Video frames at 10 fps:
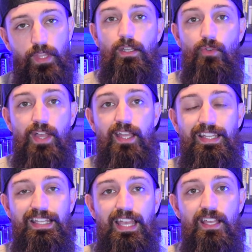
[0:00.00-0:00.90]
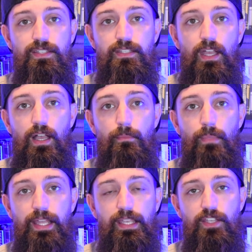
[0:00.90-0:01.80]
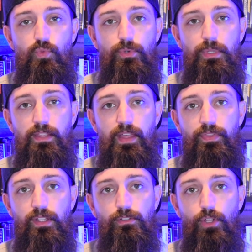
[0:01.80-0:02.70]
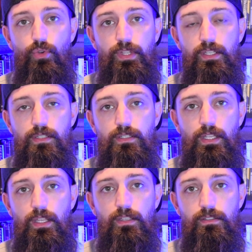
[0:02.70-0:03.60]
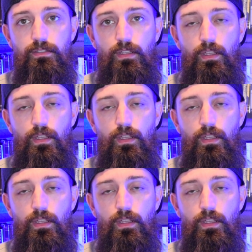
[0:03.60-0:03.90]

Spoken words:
Now, if I had to guess, my guess would be that the locust is,